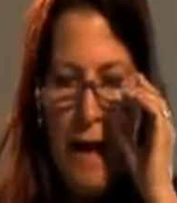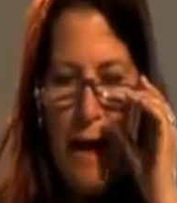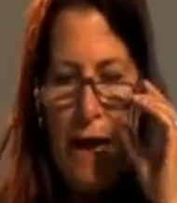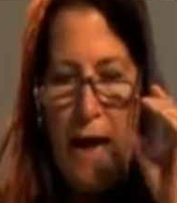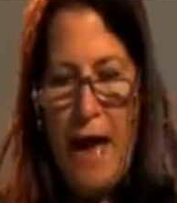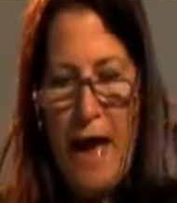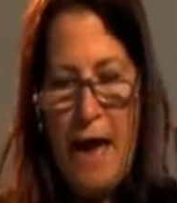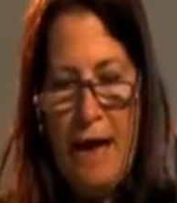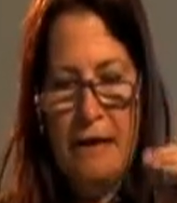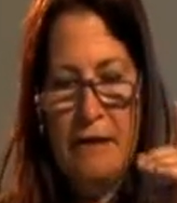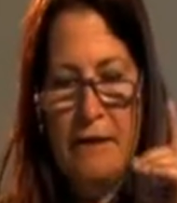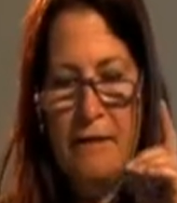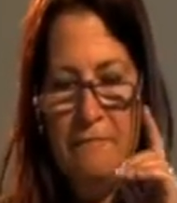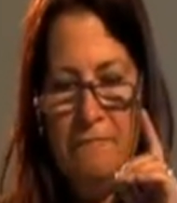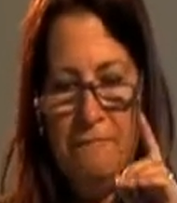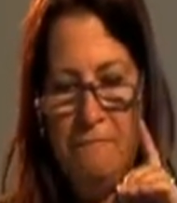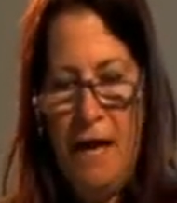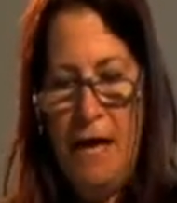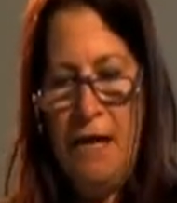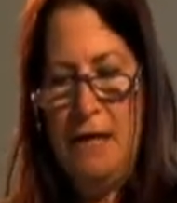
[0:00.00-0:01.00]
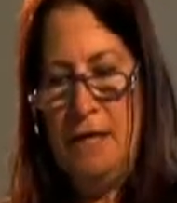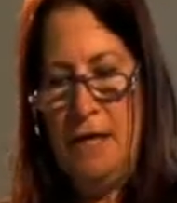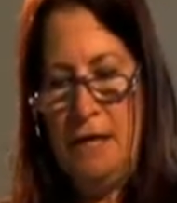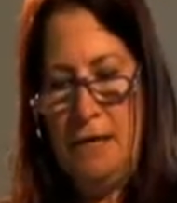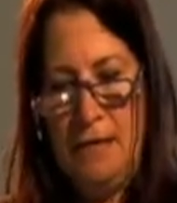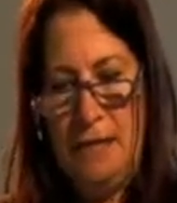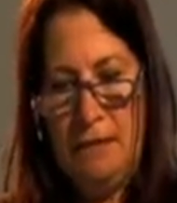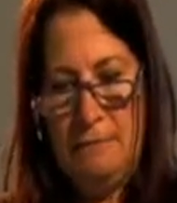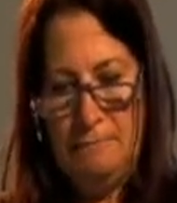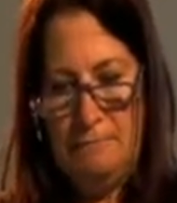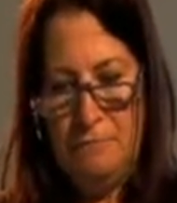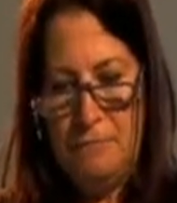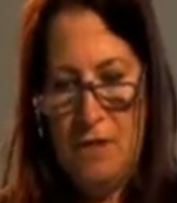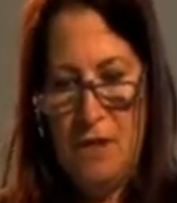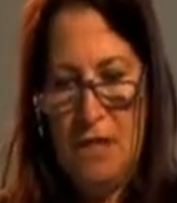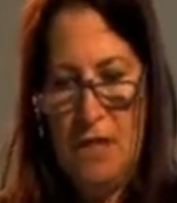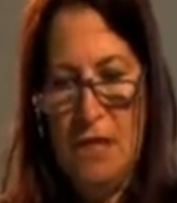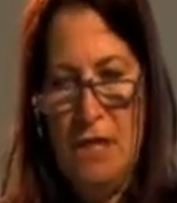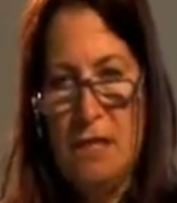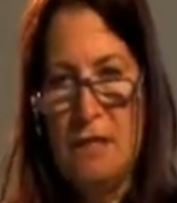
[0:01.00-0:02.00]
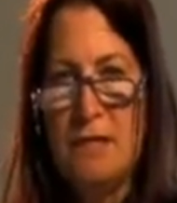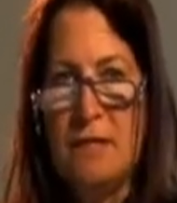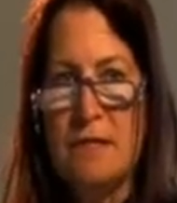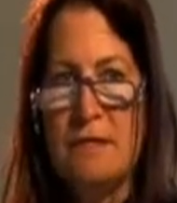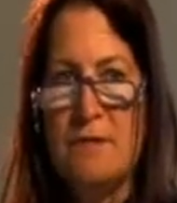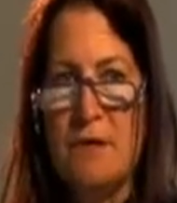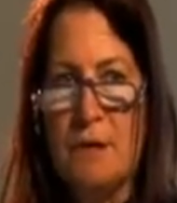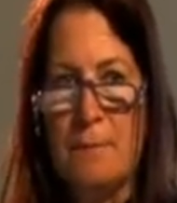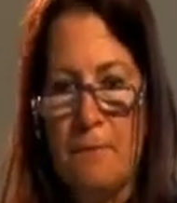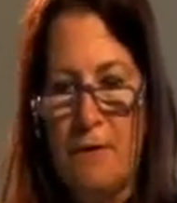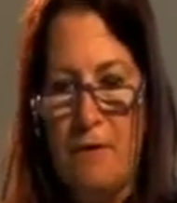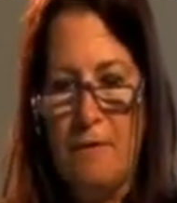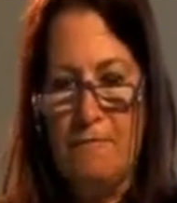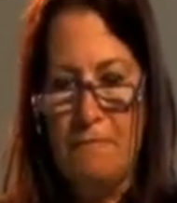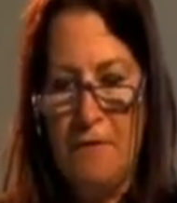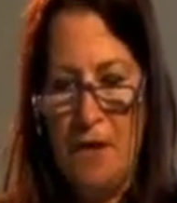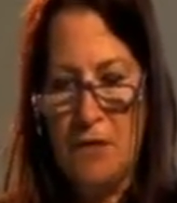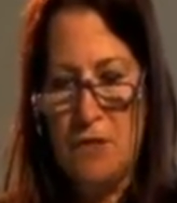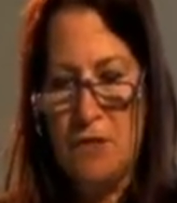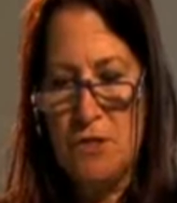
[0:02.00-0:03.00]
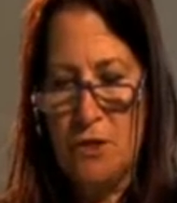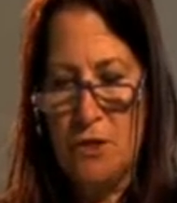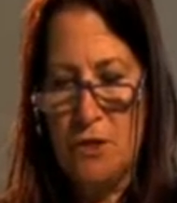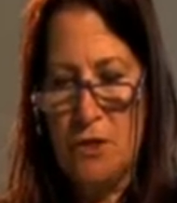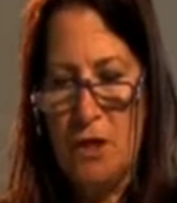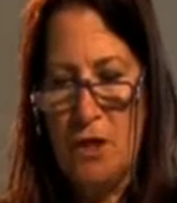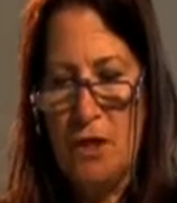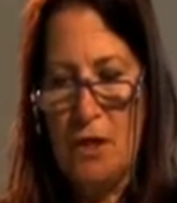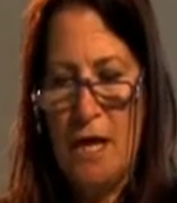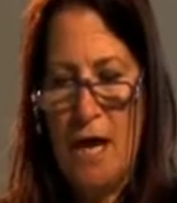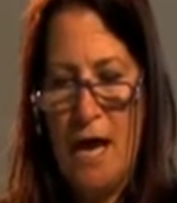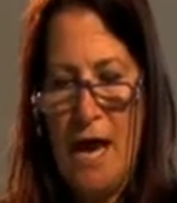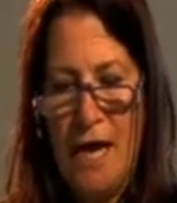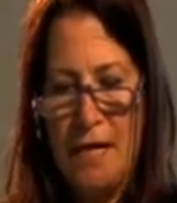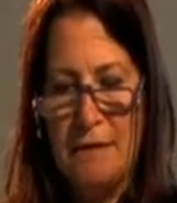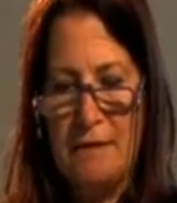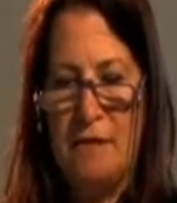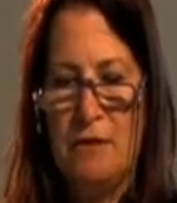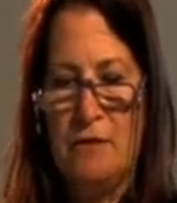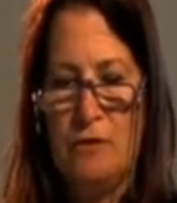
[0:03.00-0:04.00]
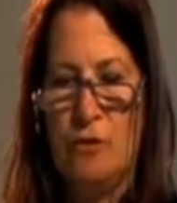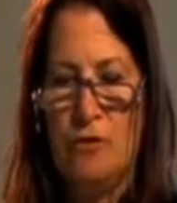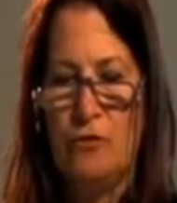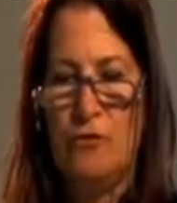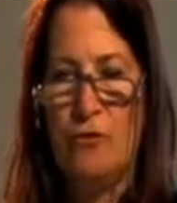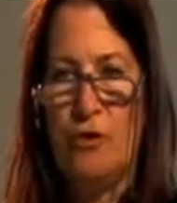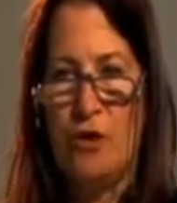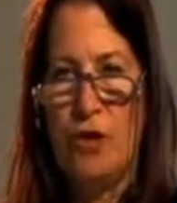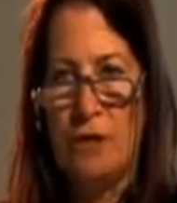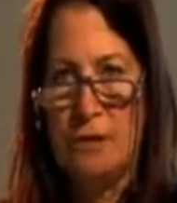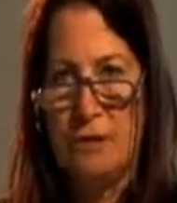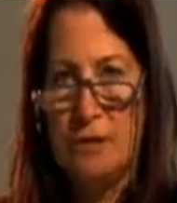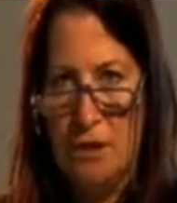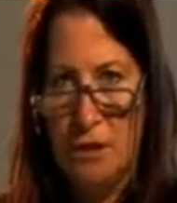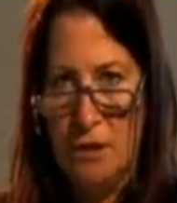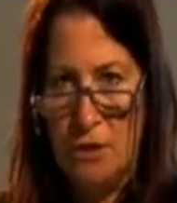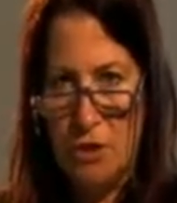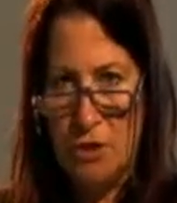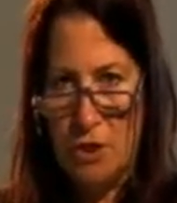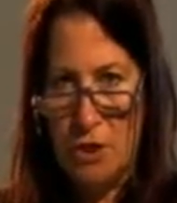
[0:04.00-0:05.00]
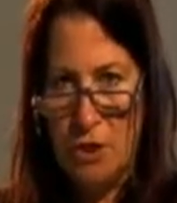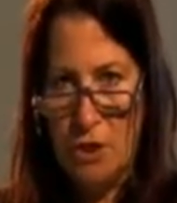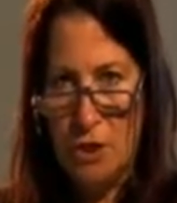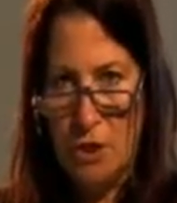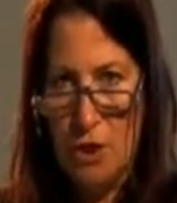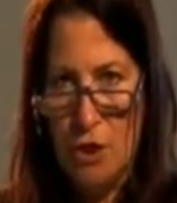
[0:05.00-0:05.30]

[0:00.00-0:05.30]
And finally, it is the professional attitude for a teacher